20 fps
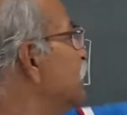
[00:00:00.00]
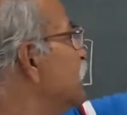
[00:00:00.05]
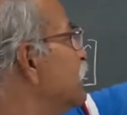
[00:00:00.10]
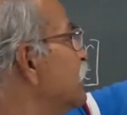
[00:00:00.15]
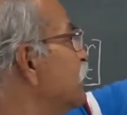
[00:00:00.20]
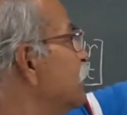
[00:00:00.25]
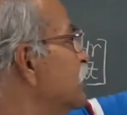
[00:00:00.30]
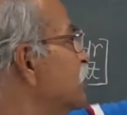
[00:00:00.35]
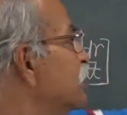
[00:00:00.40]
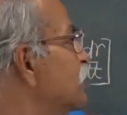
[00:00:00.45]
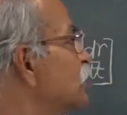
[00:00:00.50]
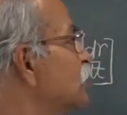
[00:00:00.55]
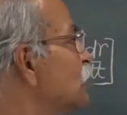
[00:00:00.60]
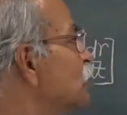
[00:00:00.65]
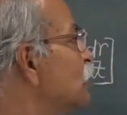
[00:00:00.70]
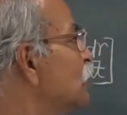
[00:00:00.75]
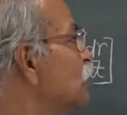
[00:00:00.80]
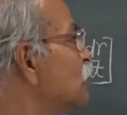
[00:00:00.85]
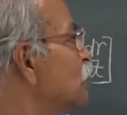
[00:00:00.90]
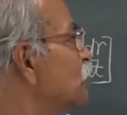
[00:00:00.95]
dt is
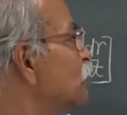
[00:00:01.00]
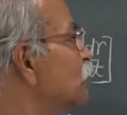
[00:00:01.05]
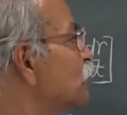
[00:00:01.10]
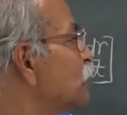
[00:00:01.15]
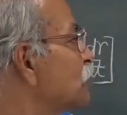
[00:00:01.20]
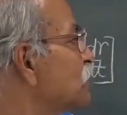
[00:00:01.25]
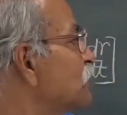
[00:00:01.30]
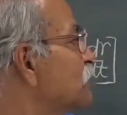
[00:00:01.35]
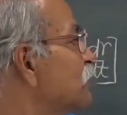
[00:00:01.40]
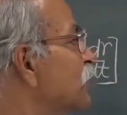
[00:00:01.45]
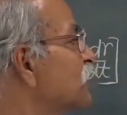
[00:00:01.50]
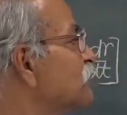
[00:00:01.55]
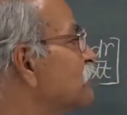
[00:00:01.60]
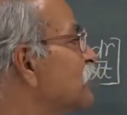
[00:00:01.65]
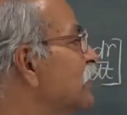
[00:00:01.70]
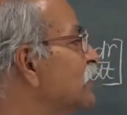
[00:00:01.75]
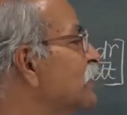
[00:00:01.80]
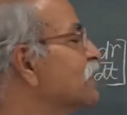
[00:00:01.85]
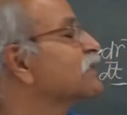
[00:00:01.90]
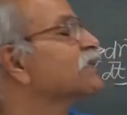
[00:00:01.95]
equal to force divided
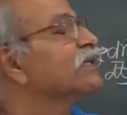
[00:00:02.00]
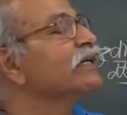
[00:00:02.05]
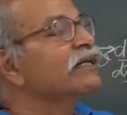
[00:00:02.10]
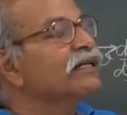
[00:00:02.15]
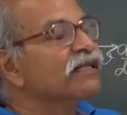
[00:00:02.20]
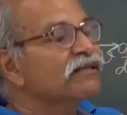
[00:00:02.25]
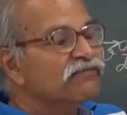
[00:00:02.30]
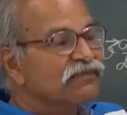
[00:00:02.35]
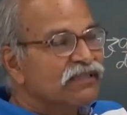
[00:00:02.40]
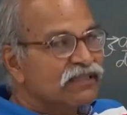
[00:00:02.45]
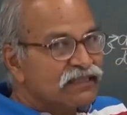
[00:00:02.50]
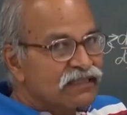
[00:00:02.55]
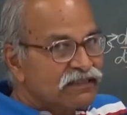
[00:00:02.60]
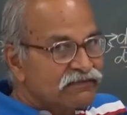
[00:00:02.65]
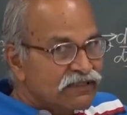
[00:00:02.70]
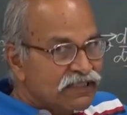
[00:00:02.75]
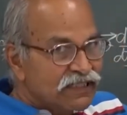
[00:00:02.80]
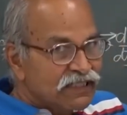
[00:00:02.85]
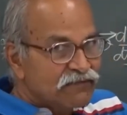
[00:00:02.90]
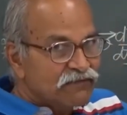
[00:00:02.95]
by, let us say,
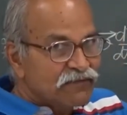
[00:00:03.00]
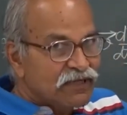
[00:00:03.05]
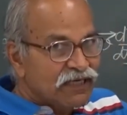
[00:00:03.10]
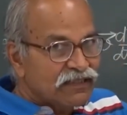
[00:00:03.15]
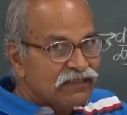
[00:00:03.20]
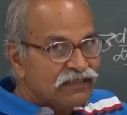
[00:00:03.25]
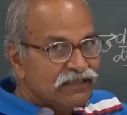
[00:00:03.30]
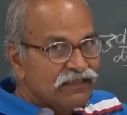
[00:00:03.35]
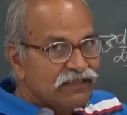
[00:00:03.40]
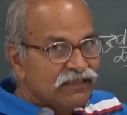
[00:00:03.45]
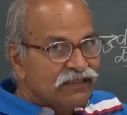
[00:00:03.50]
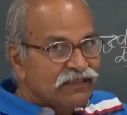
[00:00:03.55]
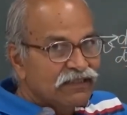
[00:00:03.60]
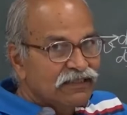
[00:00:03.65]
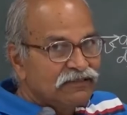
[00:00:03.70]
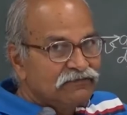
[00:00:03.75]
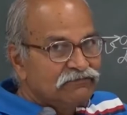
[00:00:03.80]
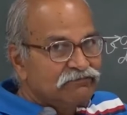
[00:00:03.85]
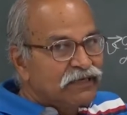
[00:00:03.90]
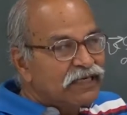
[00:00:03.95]
relativistic mass,
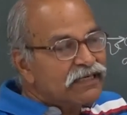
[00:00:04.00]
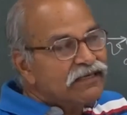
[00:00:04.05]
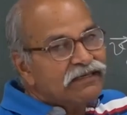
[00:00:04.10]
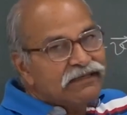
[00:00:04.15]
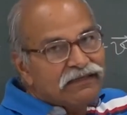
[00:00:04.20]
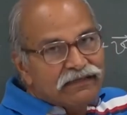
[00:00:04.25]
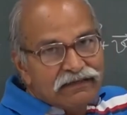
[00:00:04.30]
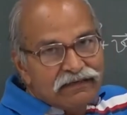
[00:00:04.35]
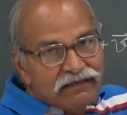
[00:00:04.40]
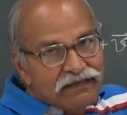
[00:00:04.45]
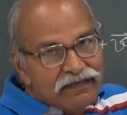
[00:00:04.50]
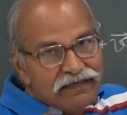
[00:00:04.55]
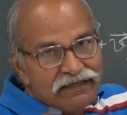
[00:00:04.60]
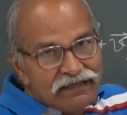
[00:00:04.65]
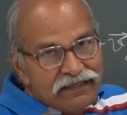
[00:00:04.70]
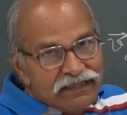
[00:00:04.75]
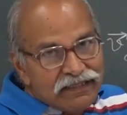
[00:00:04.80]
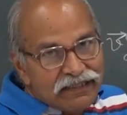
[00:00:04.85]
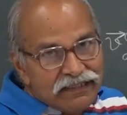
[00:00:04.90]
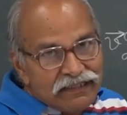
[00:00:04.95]
but
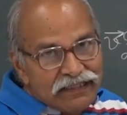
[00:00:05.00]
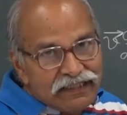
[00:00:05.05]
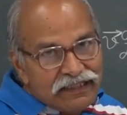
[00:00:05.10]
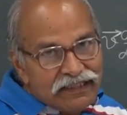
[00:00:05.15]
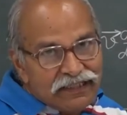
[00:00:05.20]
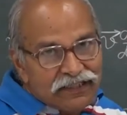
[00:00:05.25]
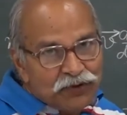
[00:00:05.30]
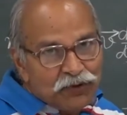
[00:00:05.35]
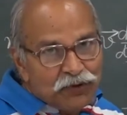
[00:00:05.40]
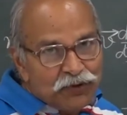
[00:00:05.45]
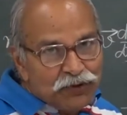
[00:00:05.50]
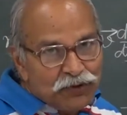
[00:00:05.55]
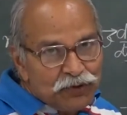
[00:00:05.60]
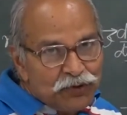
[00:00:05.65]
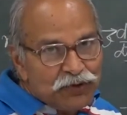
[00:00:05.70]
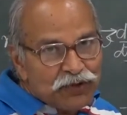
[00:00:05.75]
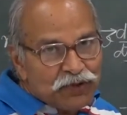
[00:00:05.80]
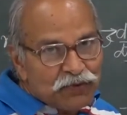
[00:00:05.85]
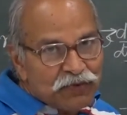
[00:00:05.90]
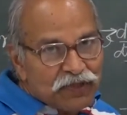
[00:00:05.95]
it is no
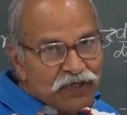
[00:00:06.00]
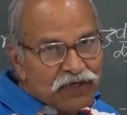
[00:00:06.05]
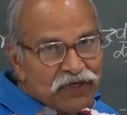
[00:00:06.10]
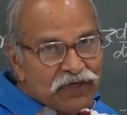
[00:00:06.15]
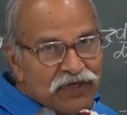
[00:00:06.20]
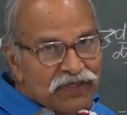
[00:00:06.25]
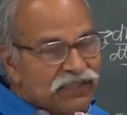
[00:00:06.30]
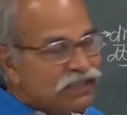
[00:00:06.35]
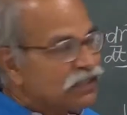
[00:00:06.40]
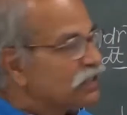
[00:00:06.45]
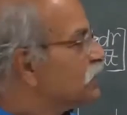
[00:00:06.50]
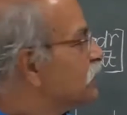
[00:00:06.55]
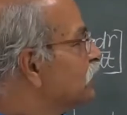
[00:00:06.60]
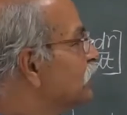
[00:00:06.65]
use, because